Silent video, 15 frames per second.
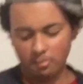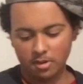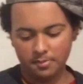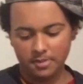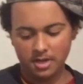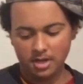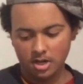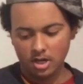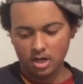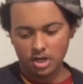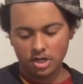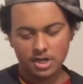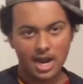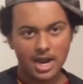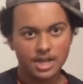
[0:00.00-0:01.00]
gonna be
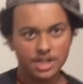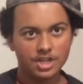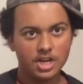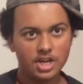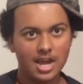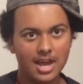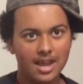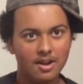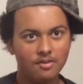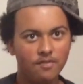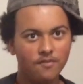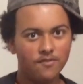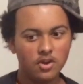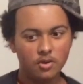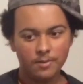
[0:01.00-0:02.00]
tasting it and
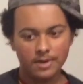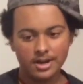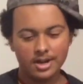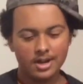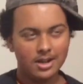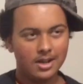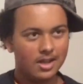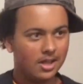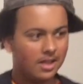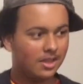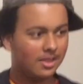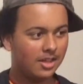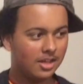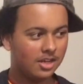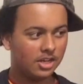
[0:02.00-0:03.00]
reviewing
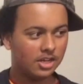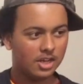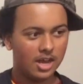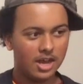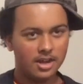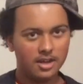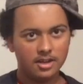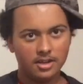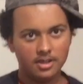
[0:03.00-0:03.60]
this again